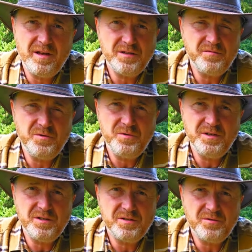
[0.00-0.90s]
last few
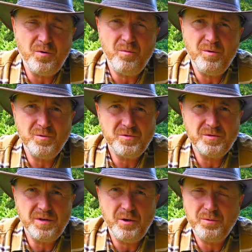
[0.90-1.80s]
years
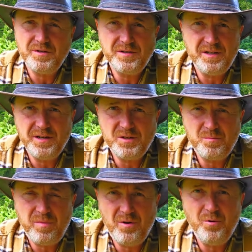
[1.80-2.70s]
almost, I would say,
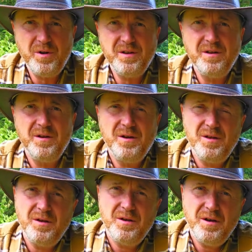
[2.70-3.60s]
exploding
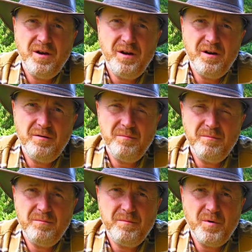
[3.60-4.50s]

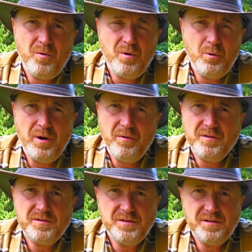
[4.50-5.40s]
all around
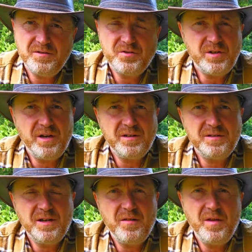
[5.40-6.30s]
us in
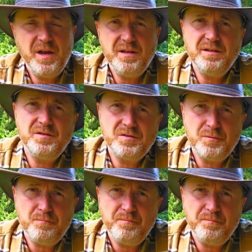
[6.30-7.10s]
society. And that is